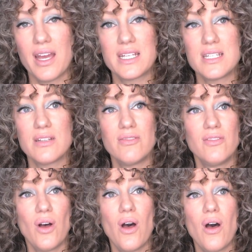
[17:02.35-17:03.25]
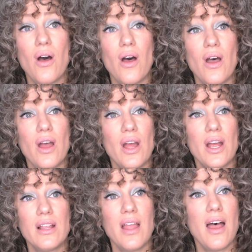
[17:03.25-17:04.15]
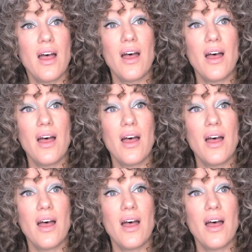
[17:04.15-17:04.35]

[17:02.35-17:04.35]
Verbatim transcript: I did for love.